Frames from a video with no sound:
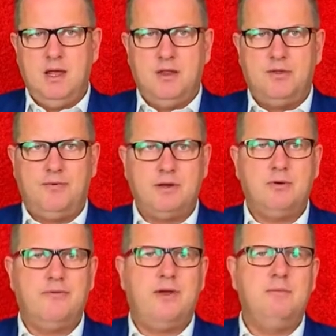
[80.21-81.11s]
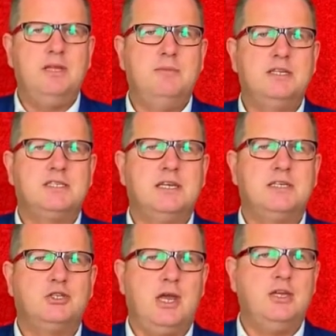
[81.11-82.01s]
The Federal Family Minister
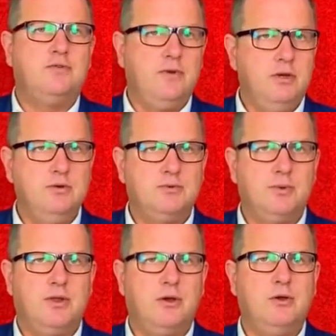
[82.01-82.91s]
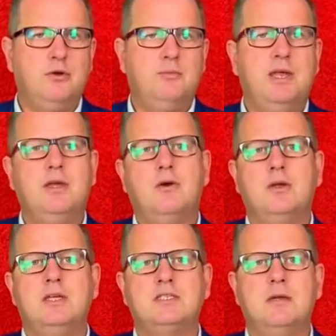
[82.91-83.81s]
exchanged views with her European
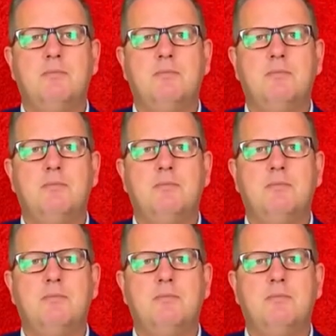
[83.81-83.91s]
colleagues